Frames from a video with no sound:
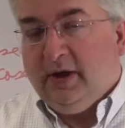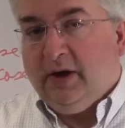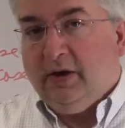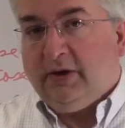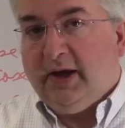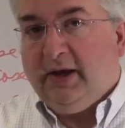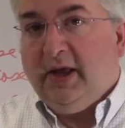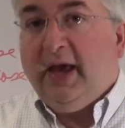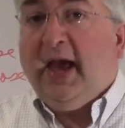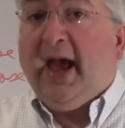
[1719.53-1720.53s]
Okay?
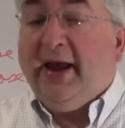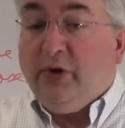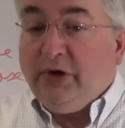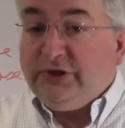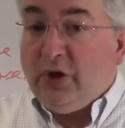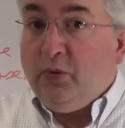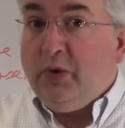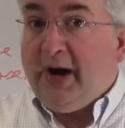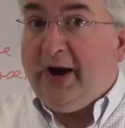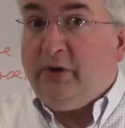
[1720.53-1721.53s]
And also, we're
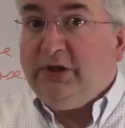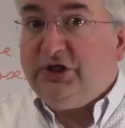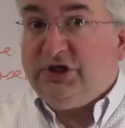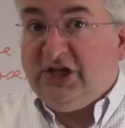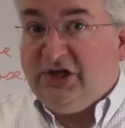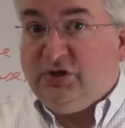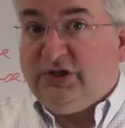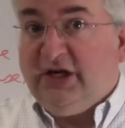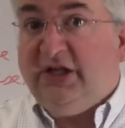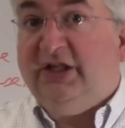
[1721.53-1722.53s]
not only just
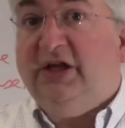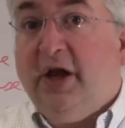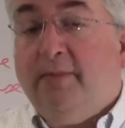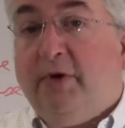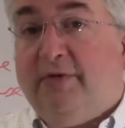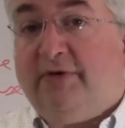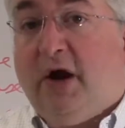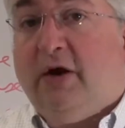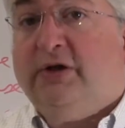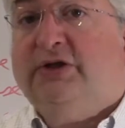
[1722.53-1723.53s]
interested in the number of
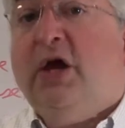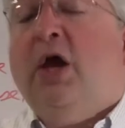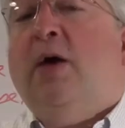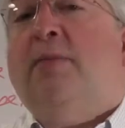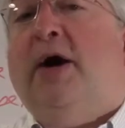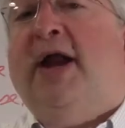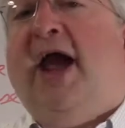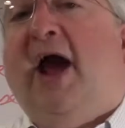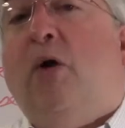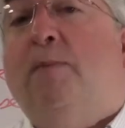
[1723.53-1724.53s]
cards, but
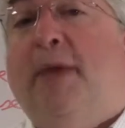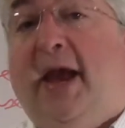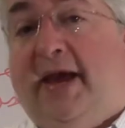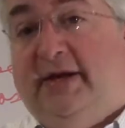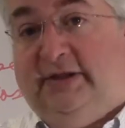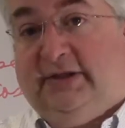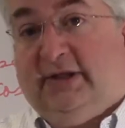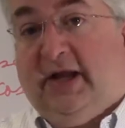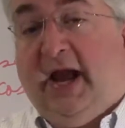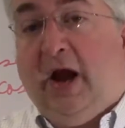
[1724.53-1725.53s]
how bad is it?
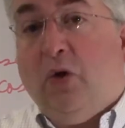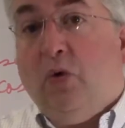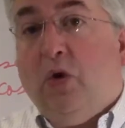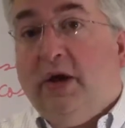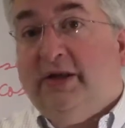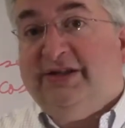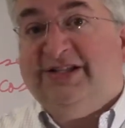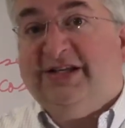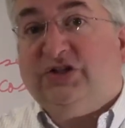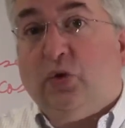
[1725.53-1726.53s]
How
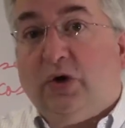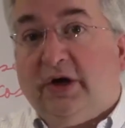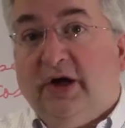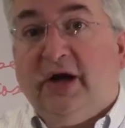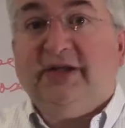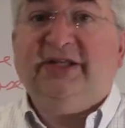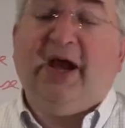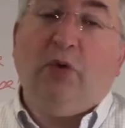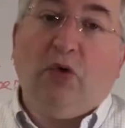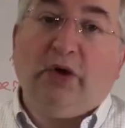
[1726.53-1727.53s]
disorganized,
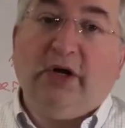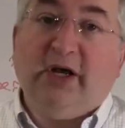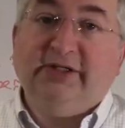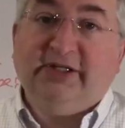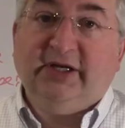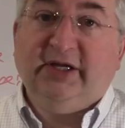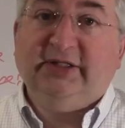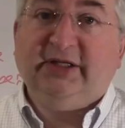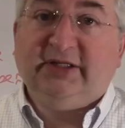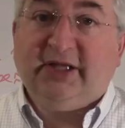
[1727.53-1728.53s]
how organized it
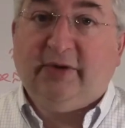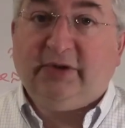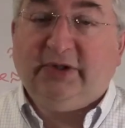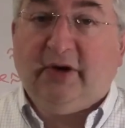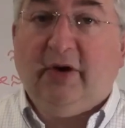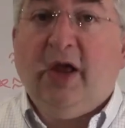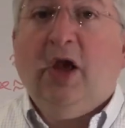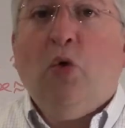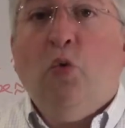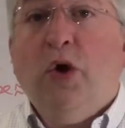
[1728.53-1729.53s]
is, etc., etc.
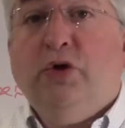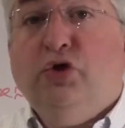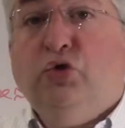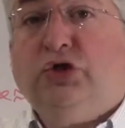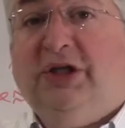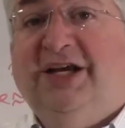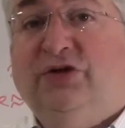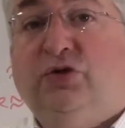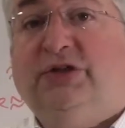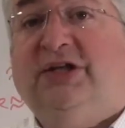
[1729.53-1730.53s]
We're usually
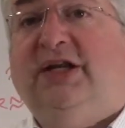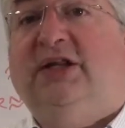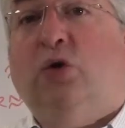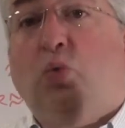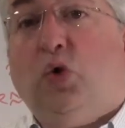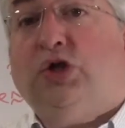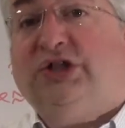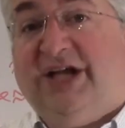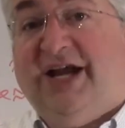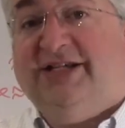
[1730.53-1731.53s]
interested in the worst
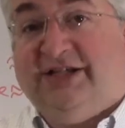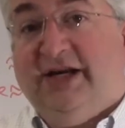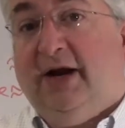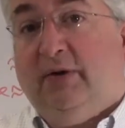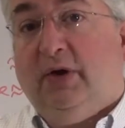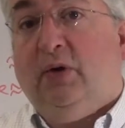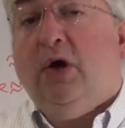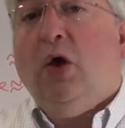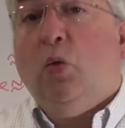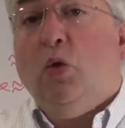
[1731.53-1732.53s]
case scenario.
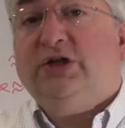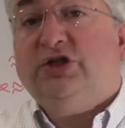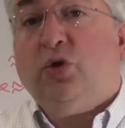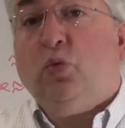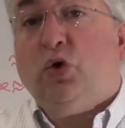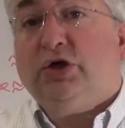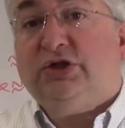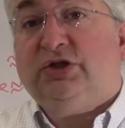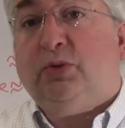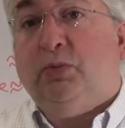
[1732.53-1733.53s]
What's the
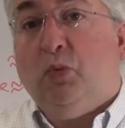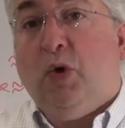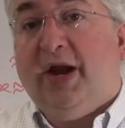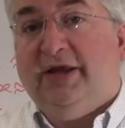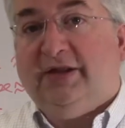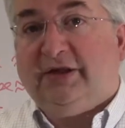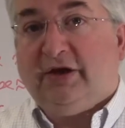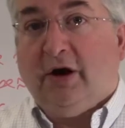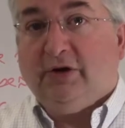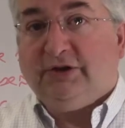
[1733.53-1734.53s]
worst way that the
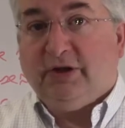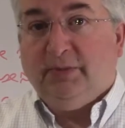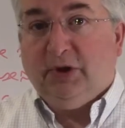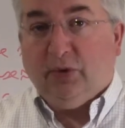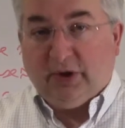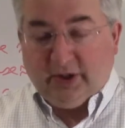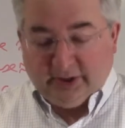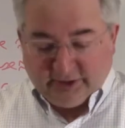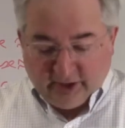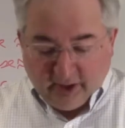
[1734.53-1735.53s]
cards can be organized?